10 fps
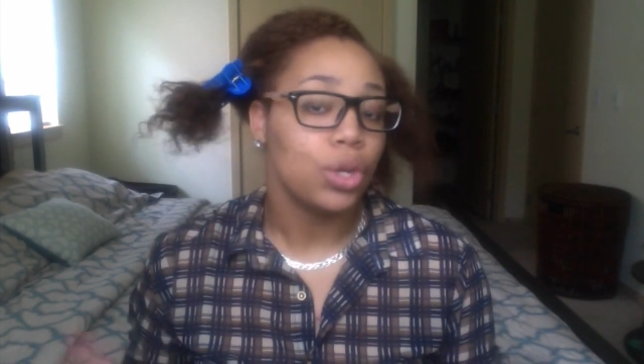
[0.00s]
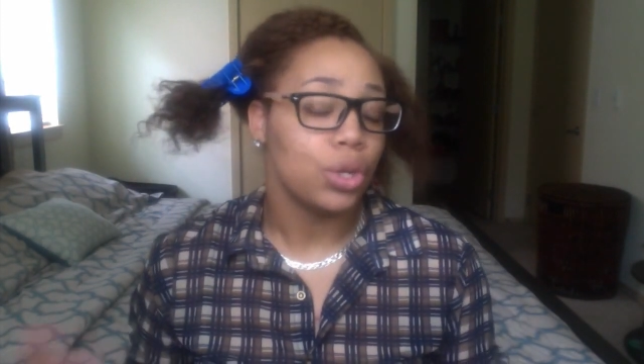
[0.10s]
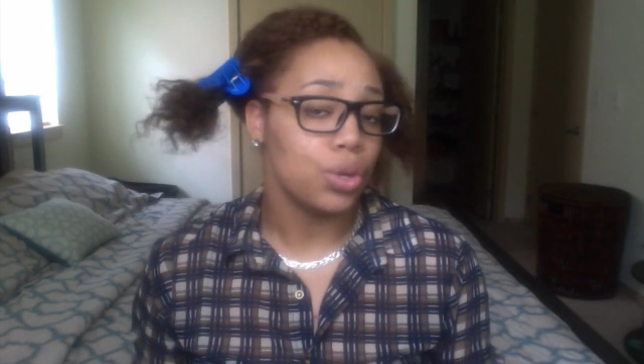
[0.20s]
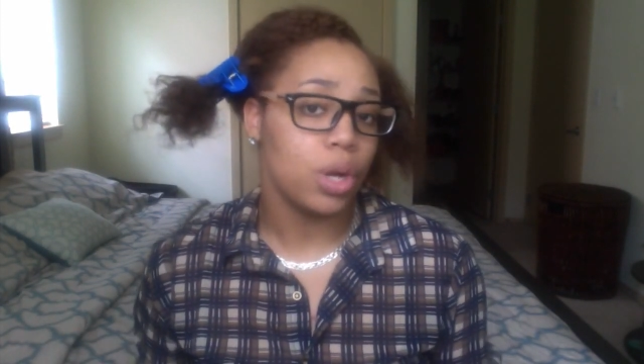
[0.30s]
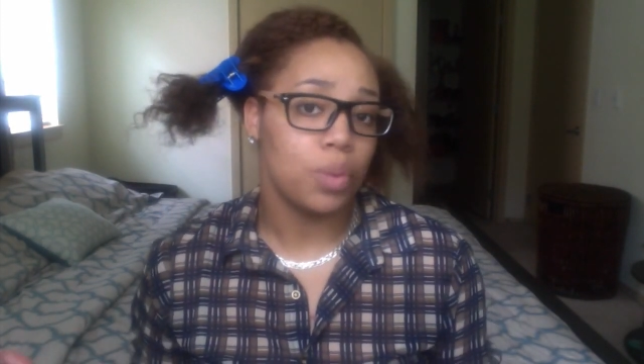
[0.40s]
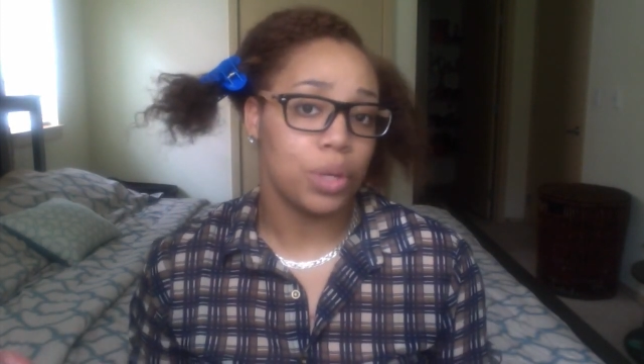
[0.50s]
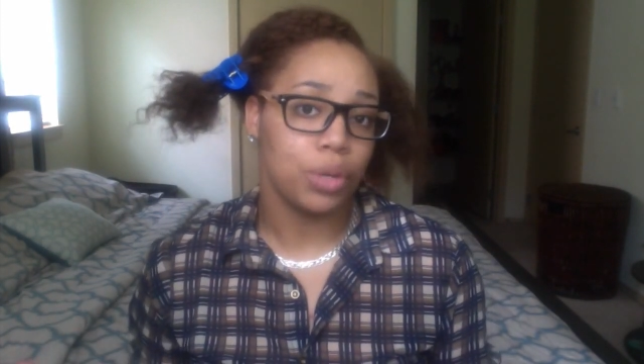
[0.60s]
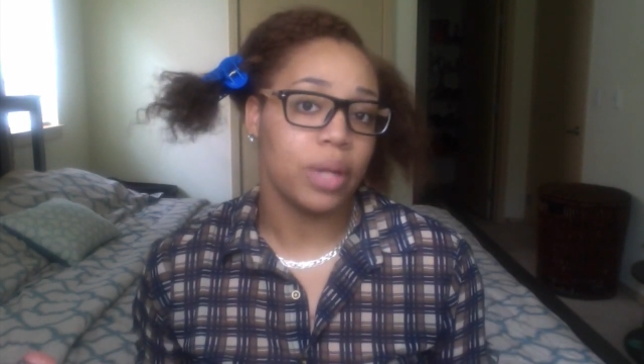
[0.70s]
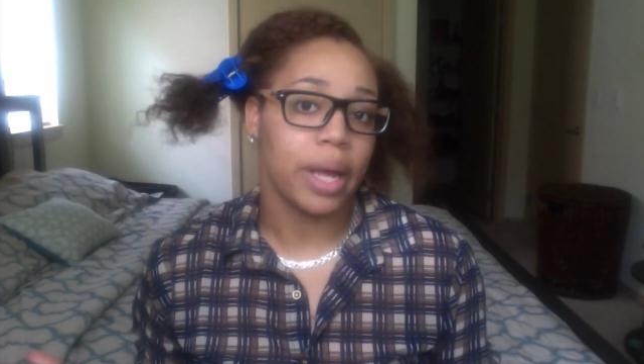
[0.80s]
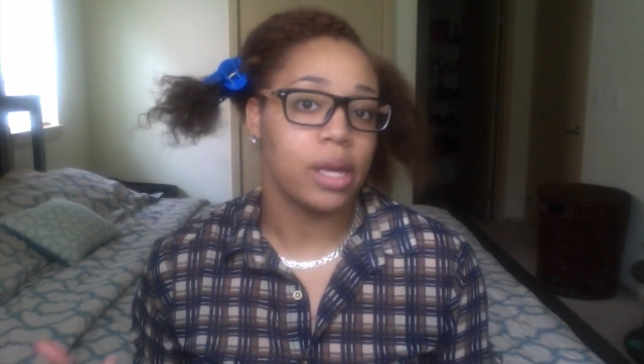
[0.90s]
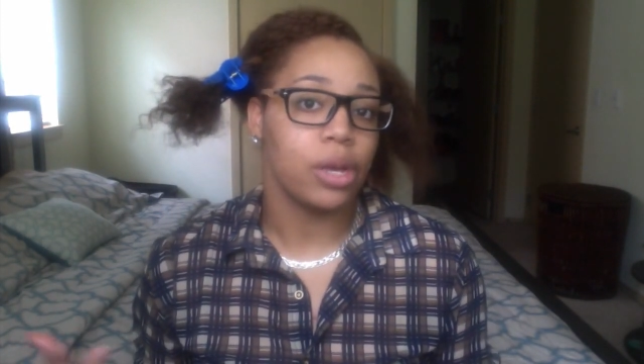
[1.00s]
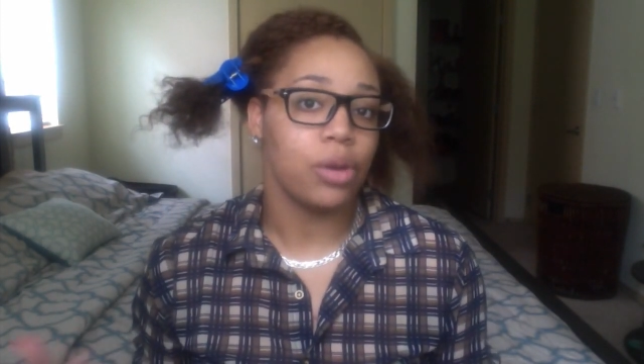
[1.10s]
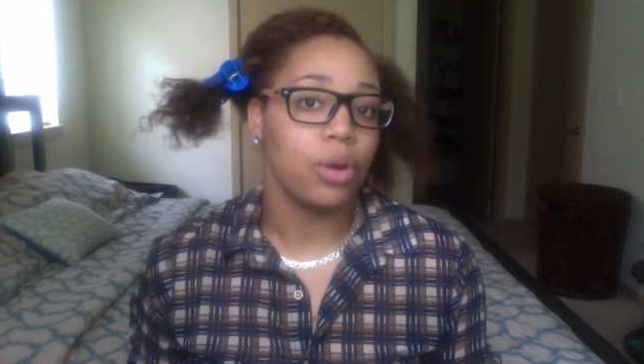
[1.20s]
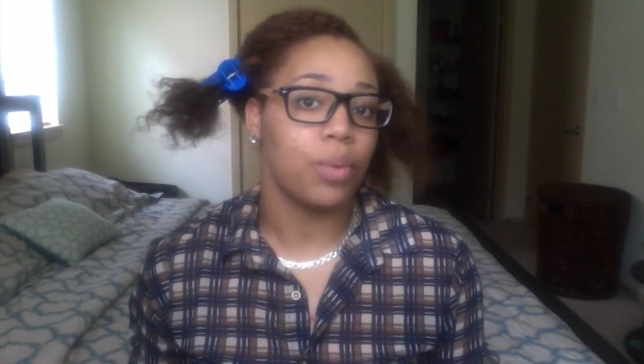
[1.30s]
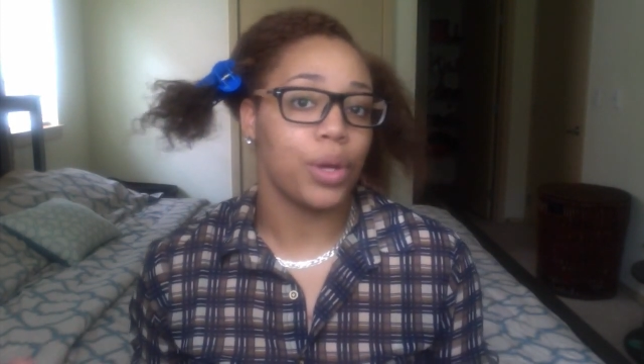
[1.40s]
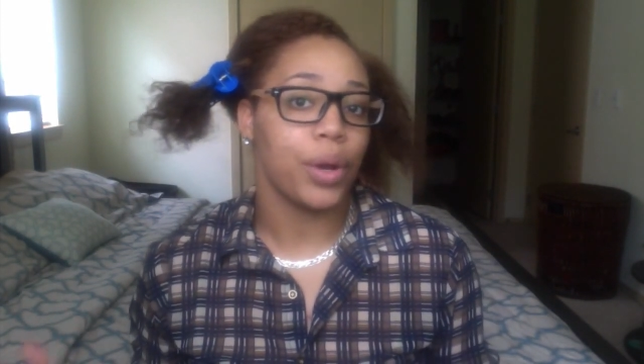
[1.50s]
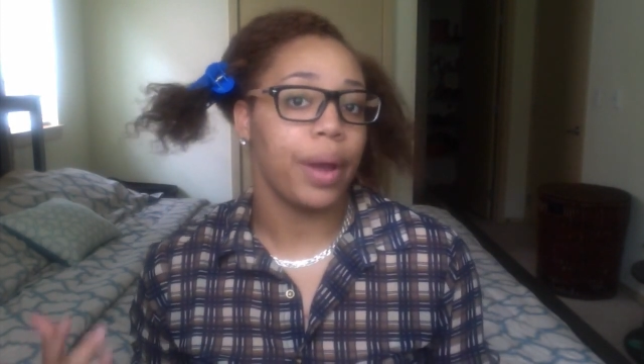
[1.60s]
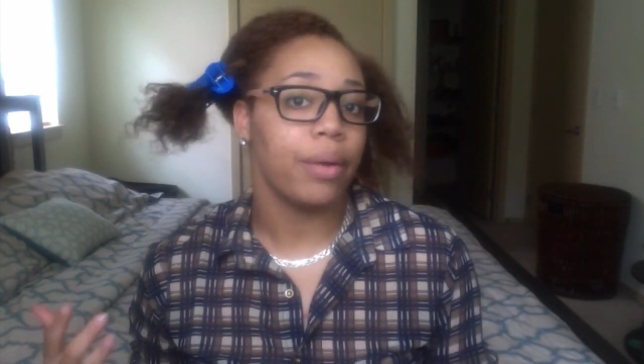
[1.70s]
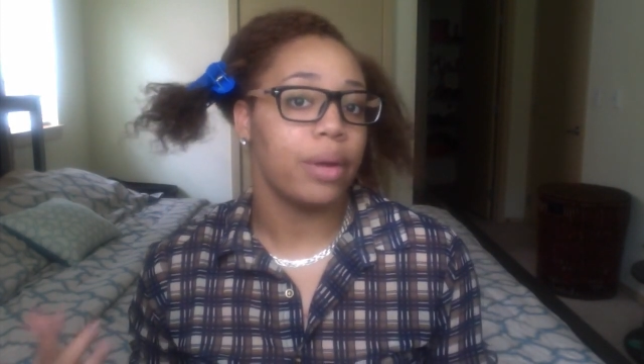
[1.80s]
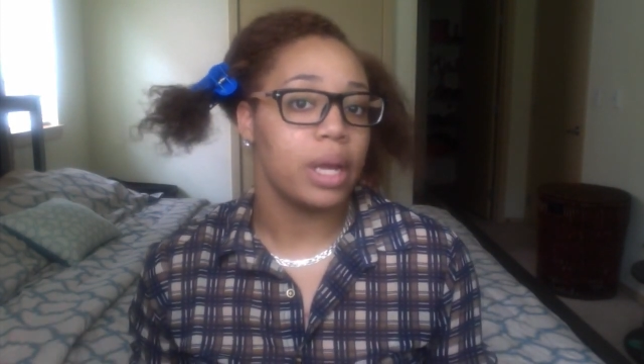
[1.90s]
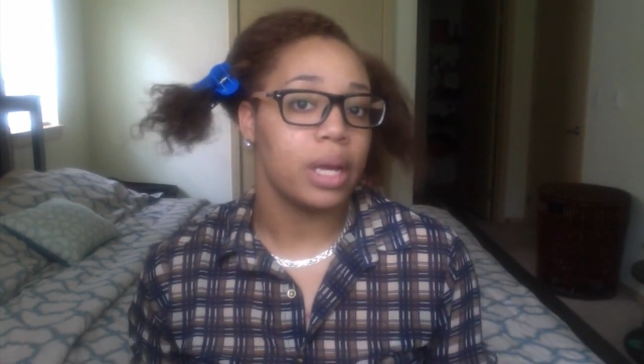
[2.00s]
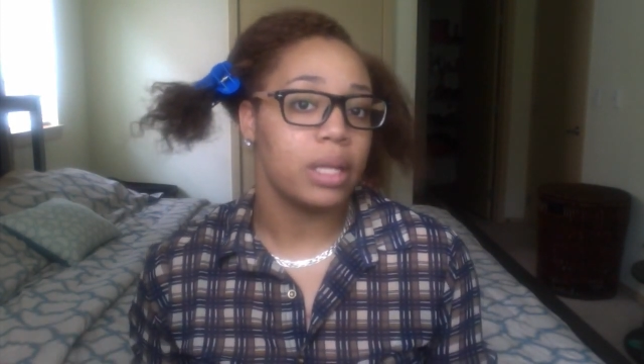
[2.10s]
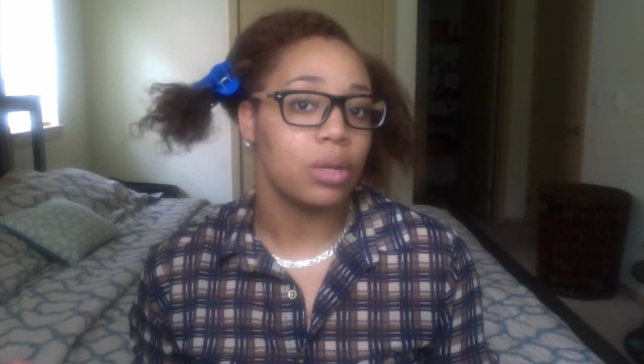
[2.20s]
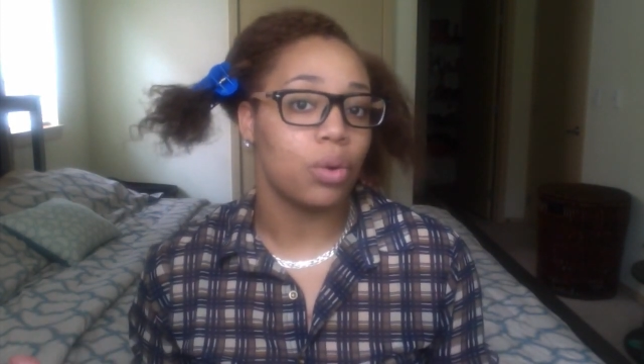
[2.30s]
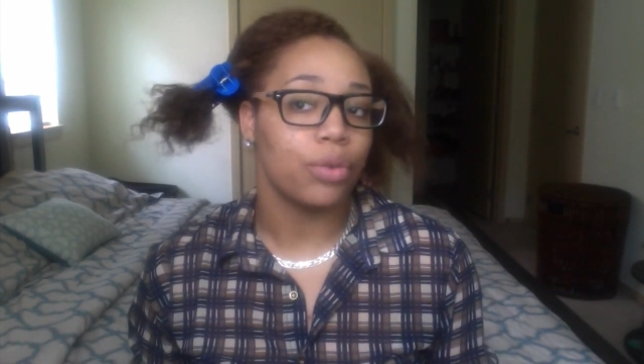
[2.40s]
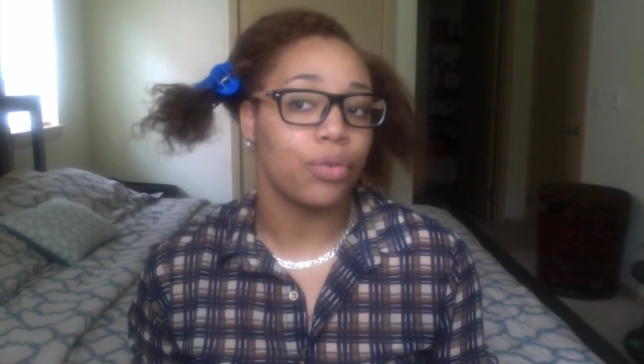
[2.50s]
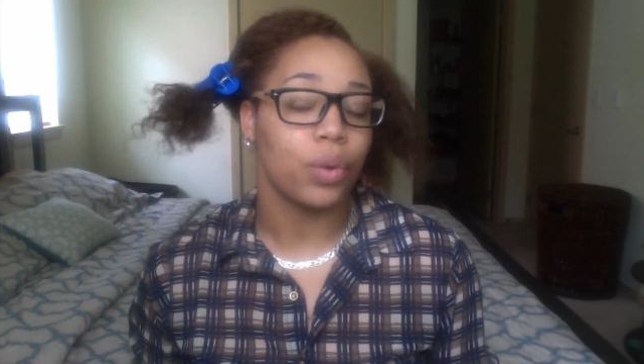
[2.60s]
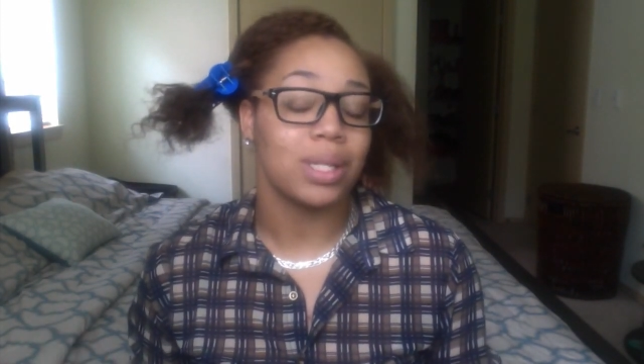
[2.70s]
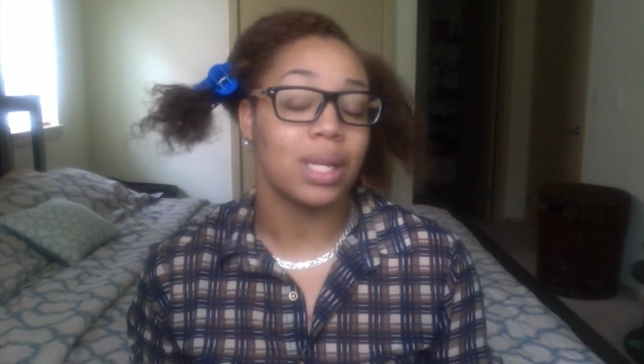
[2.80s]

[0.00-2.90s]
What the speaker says: You know what you like and you know what your hair needs in order for it to